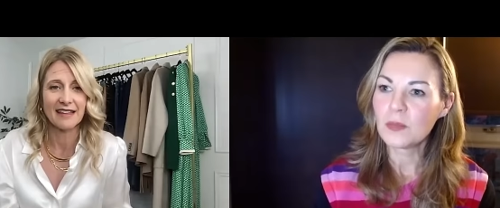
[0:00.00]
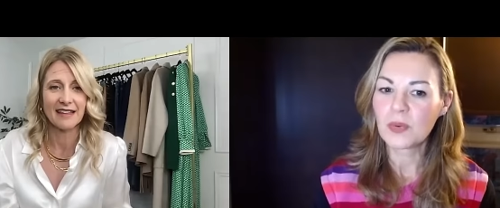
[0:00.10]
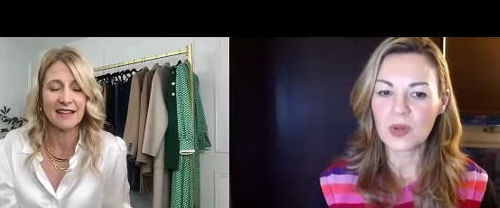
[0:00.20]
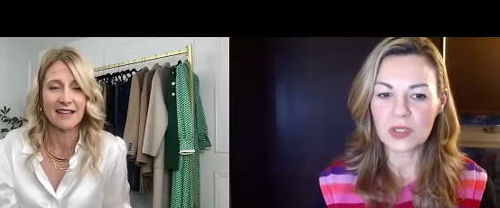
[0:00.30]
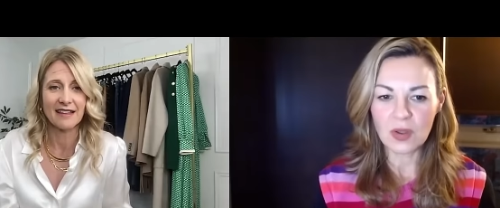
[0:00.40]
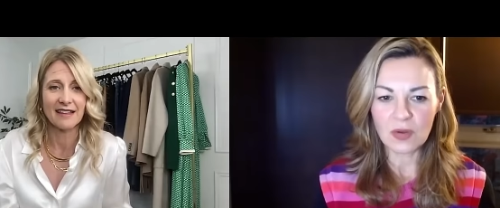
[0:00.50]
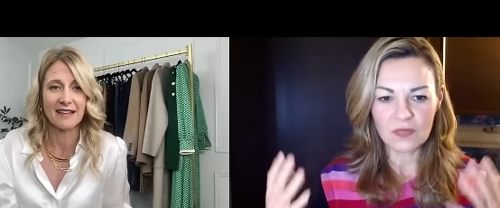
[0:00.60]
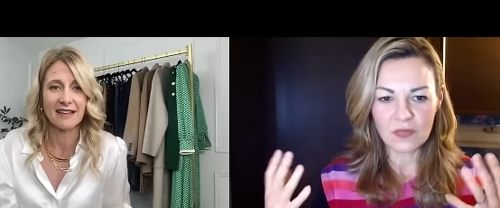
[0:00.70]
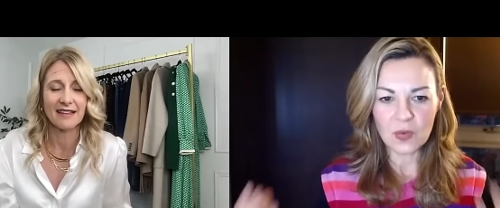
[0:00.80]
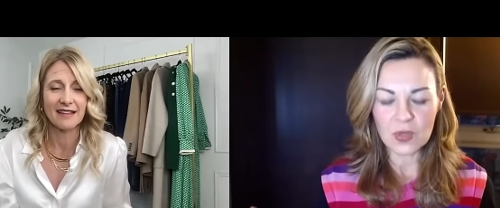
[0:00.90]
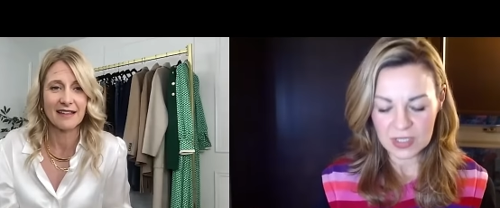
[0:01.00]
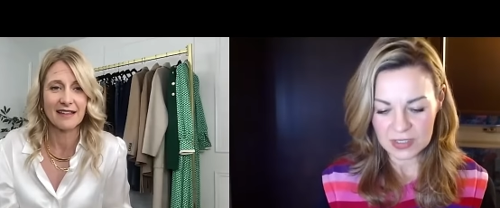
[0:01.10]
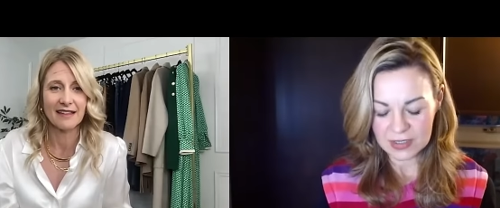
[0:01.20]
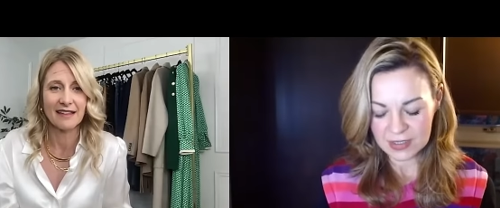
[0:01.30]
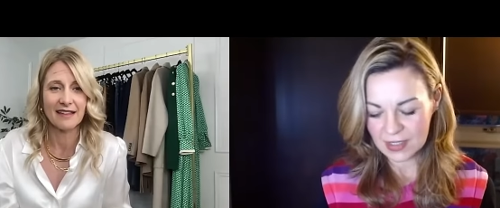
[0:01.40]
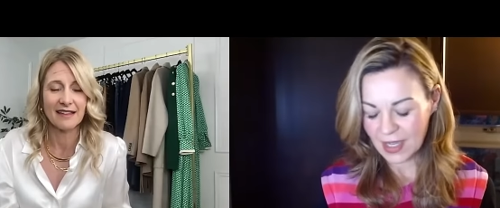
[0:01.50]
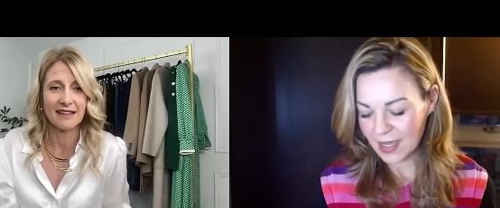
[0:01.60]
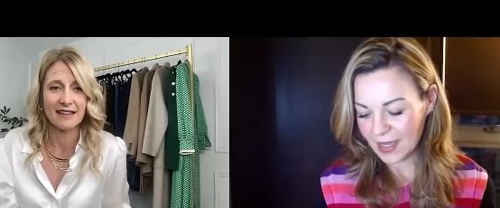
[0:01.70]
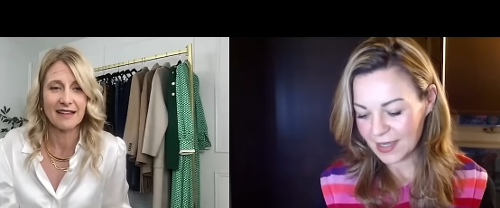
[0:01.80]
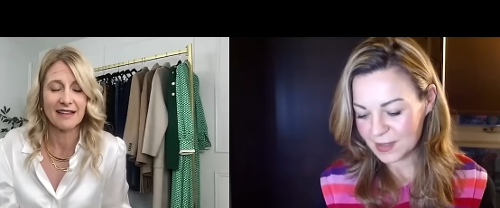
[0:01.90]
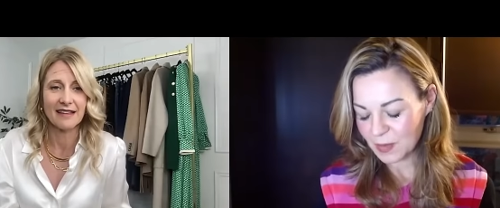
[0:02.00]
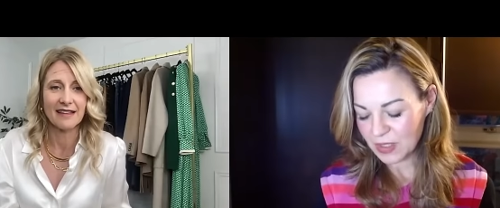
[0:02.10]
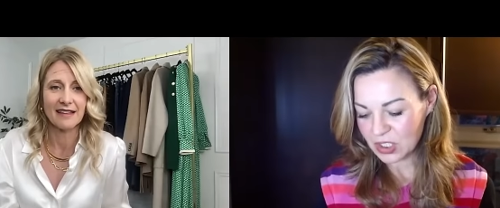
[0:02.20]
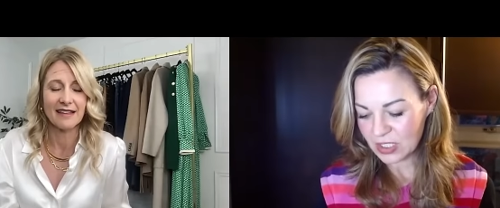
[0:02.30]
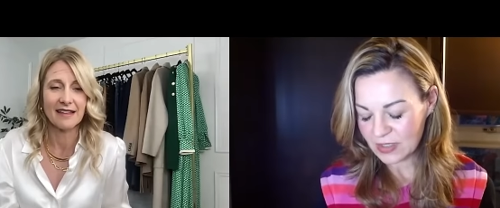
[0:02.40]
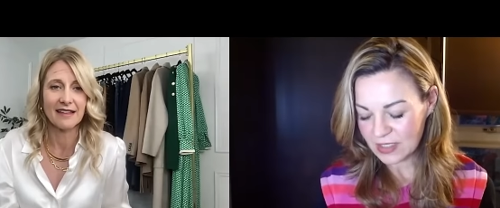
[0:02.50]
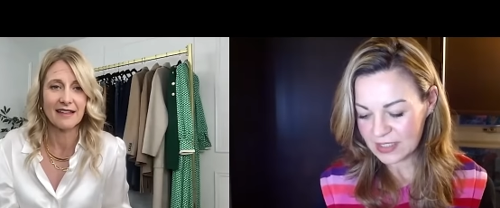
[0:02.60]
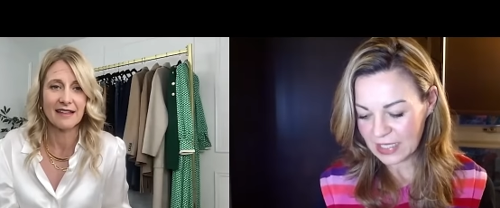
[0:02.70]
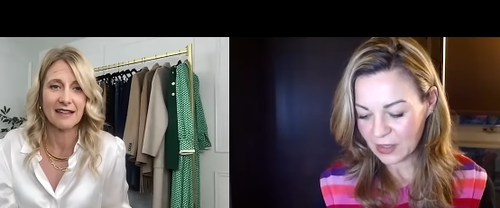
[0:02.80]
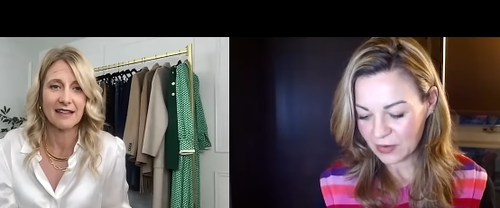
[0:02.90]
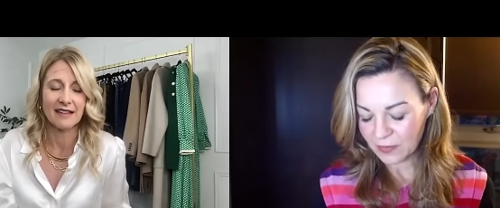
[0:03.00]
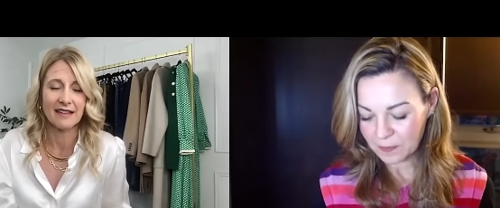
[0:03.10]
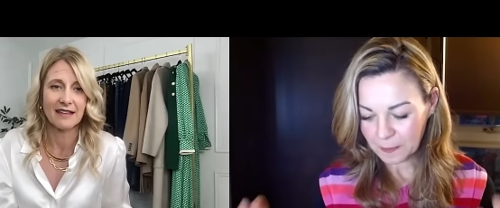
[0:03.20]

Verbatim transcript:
Speaker 1: put a lot of focus, uh, especially this year,